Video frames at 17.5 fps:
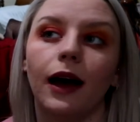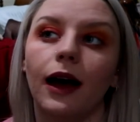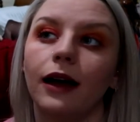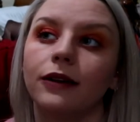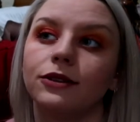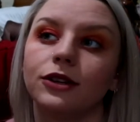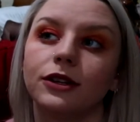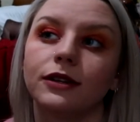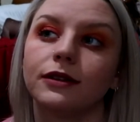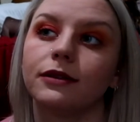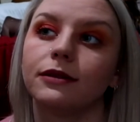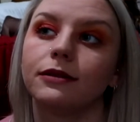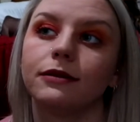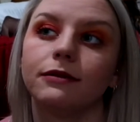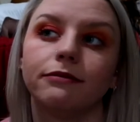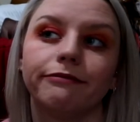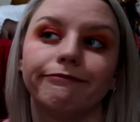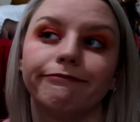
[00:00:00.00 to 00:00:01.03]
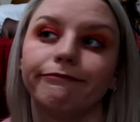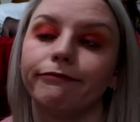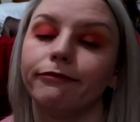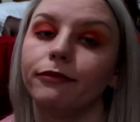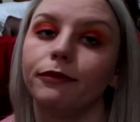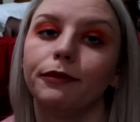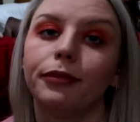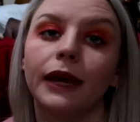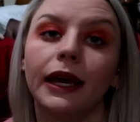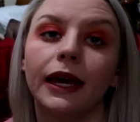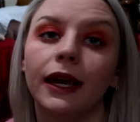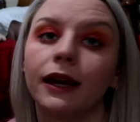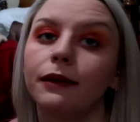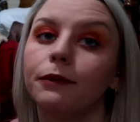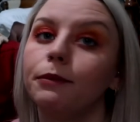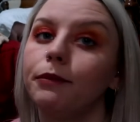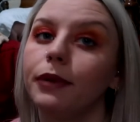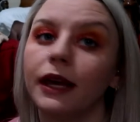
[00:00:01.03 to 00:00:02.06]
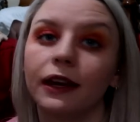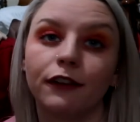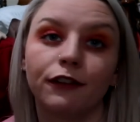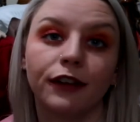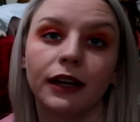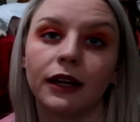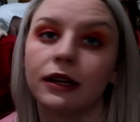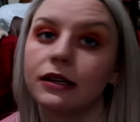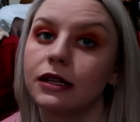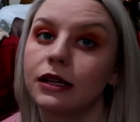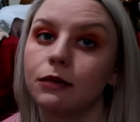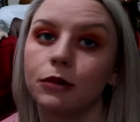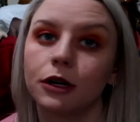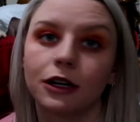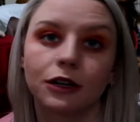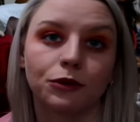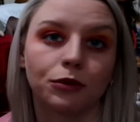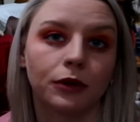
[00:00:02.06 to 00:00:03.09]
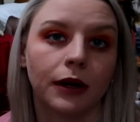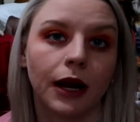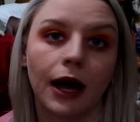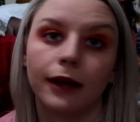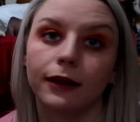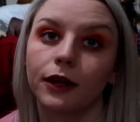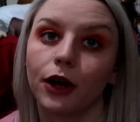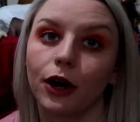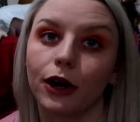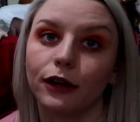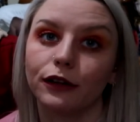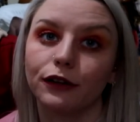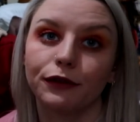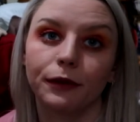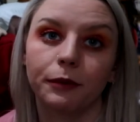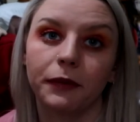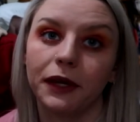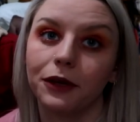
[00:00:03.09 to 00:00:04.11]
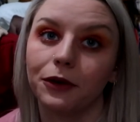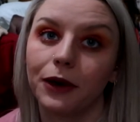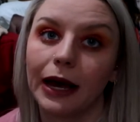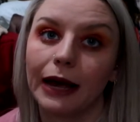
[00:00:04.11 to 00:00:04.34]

I just, big fantasy books were not in the cards for me, you